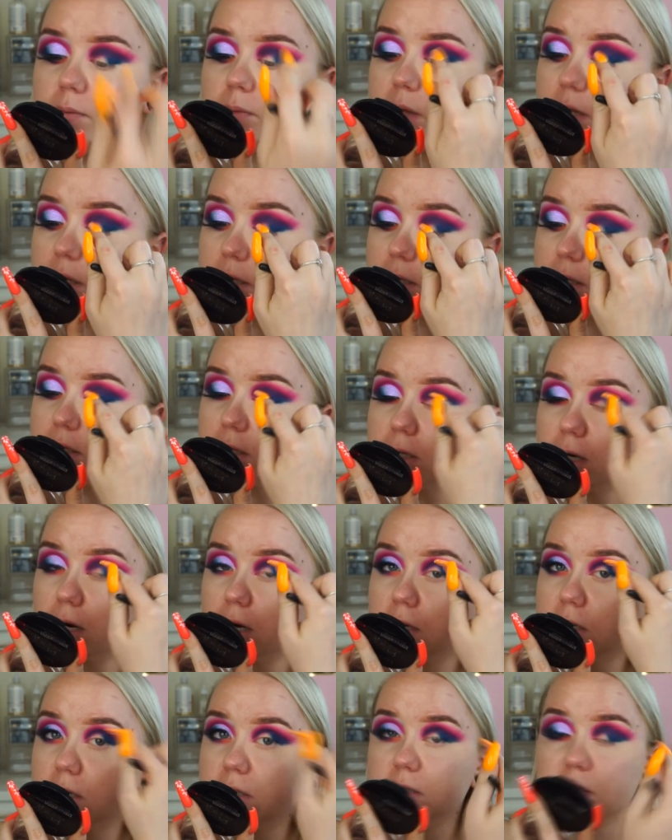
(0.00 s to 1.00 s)
and that the
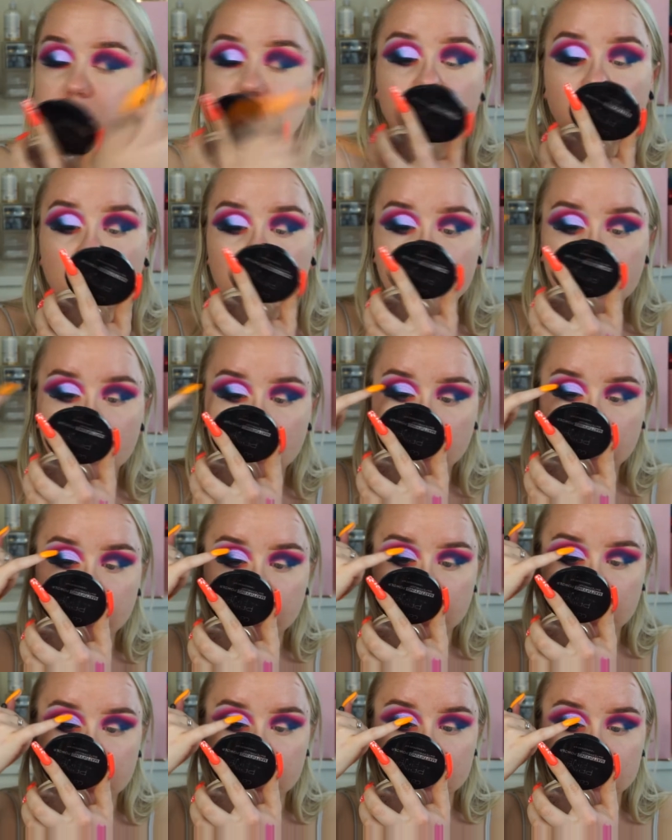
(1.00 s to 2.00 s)
darkness is high enough,
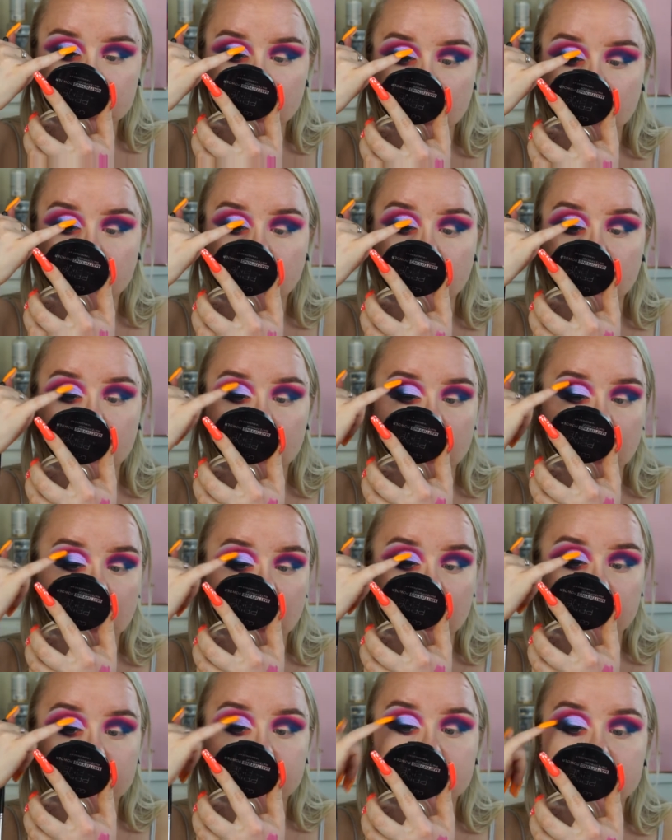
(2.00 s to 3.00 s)
because when I
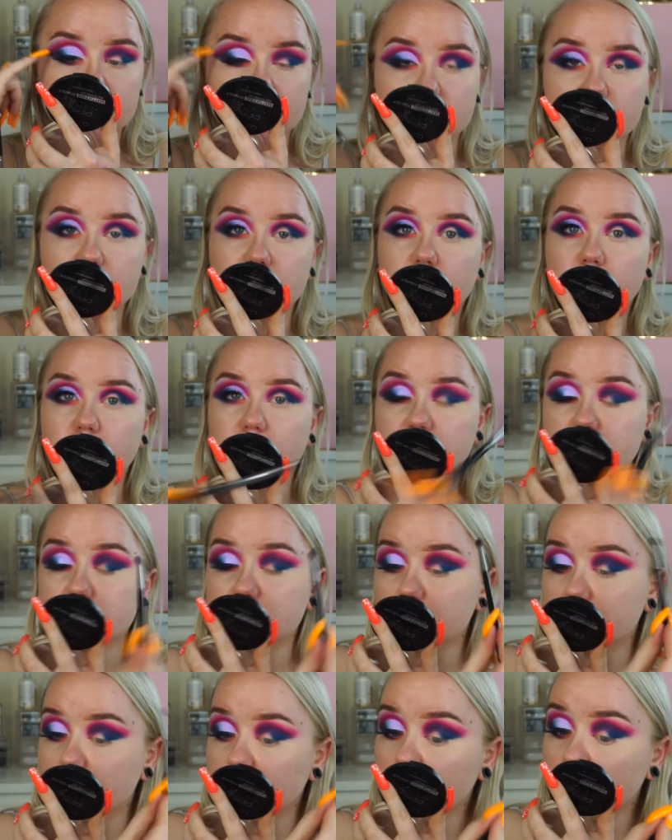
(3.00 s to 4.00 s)
carve this, I still want to
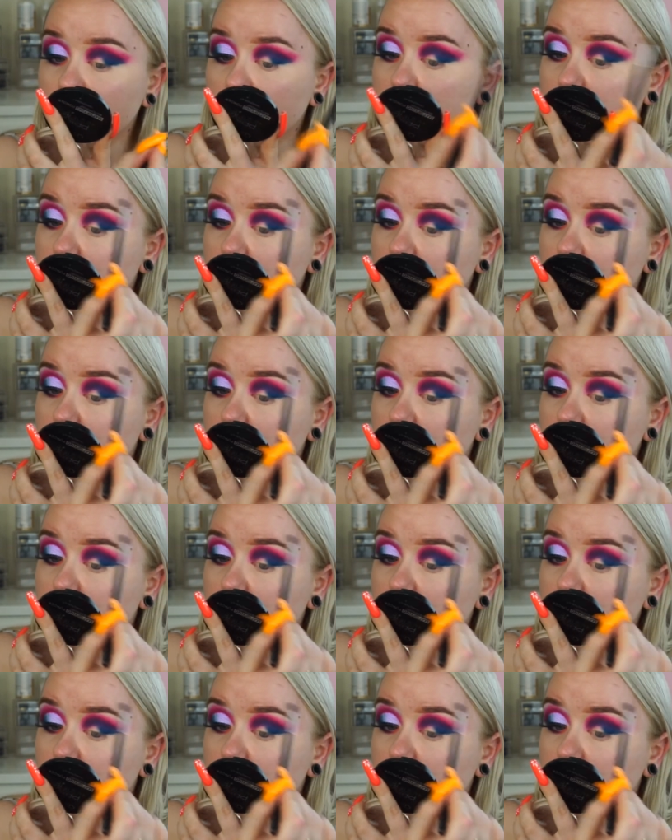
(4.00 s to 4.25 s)
see